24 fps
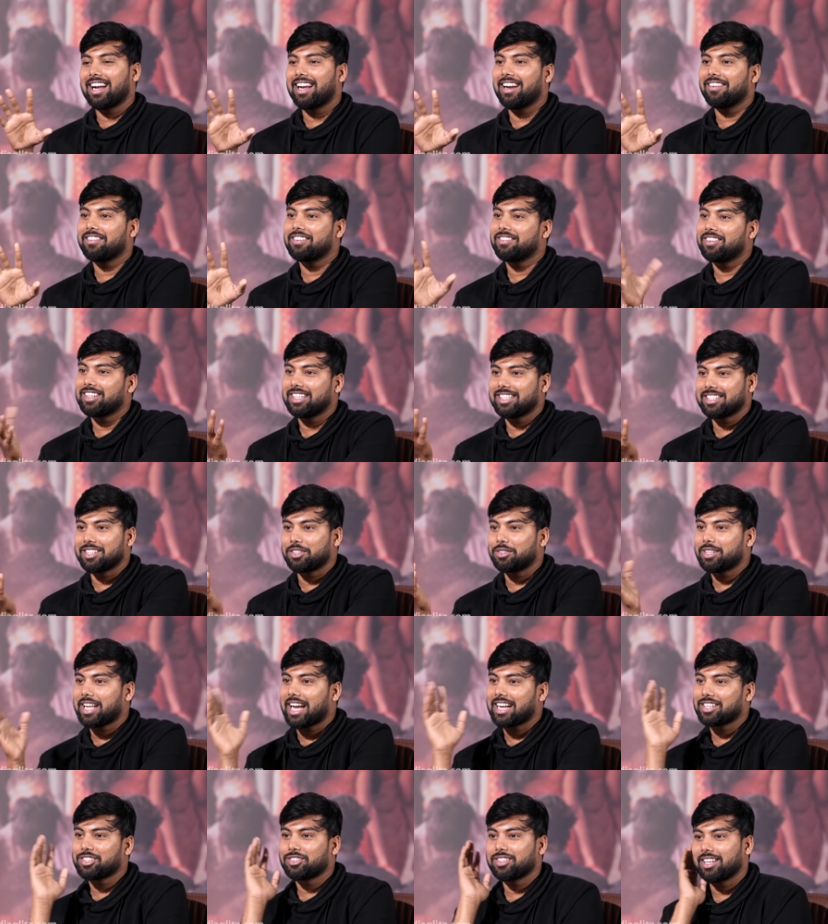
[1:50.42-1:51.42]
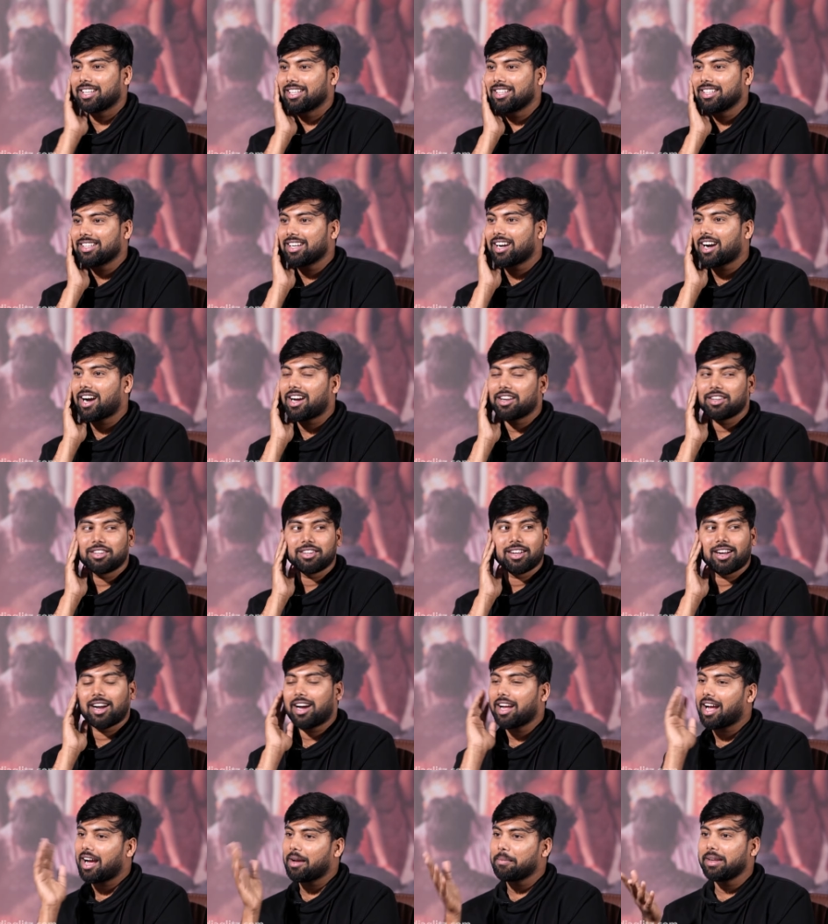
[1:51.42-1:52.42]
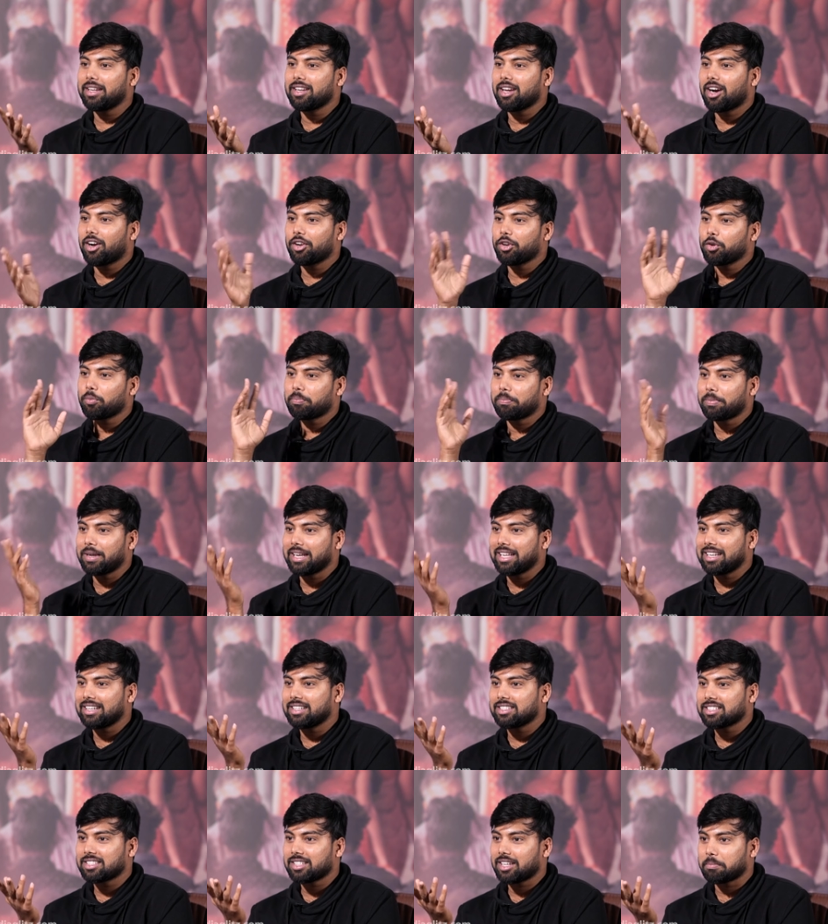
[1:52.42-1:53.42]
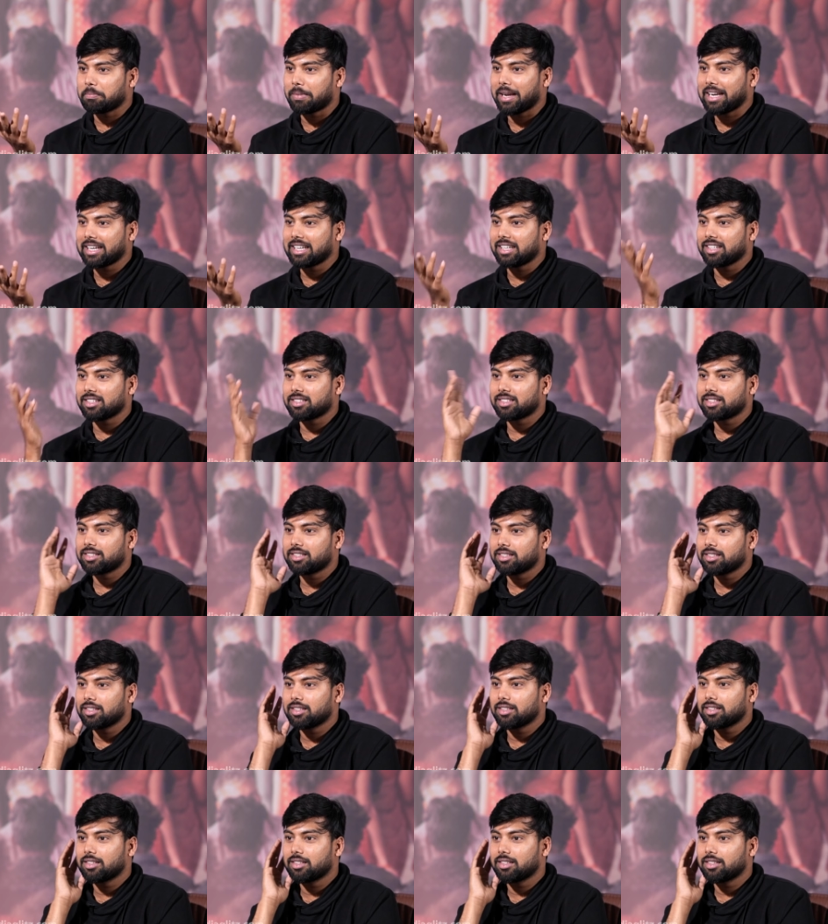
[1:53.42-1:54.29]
I have one doubt actually. I mean, are your parents or bakers?